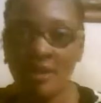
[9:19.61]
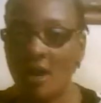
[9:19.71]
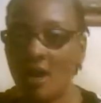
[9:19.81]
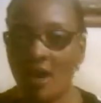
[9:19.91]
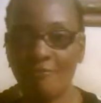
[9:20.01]

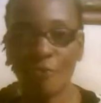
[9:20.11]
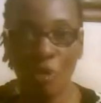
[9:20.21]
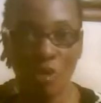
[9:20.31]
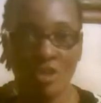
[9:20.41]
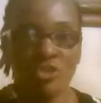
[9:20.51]
of
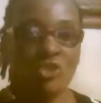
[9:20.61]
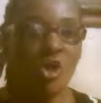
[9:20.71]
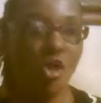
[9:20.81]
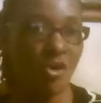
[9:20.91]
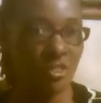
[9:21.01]
course,
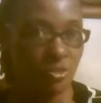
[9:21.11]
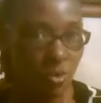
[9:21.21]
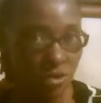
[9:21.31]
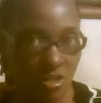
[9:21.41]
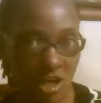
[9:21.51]
Lawrence
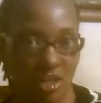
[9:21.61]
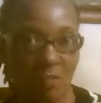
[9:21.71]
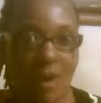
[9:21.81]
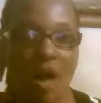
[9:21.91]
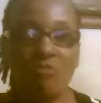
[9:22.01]
was talking
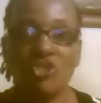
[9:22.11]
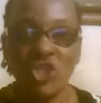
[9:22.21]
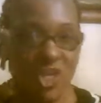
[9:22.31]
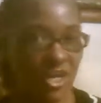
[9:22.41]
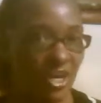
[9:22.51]
about
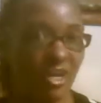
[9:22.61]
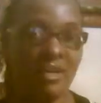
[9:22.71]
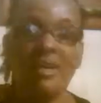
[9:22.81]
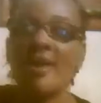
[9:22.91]
cheating,